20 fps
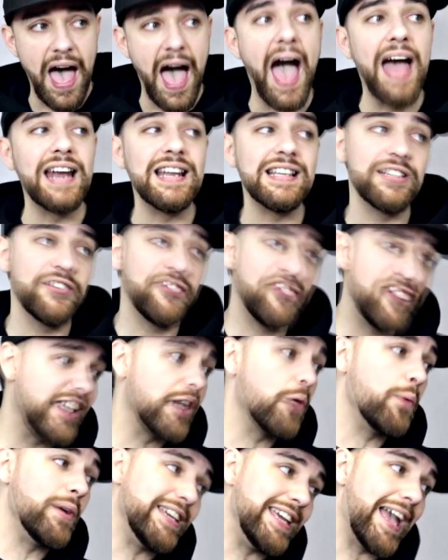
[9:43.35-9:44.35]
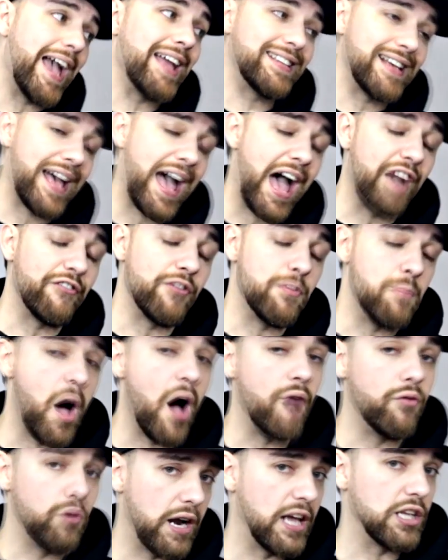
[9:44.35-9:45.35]
and it's a figure we're yet to have in
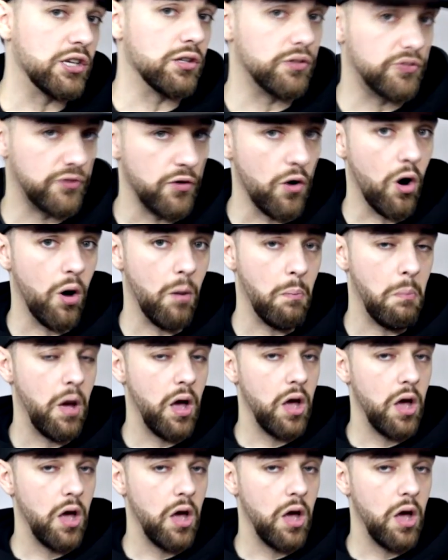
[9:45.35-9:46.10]
Marvel Legends form.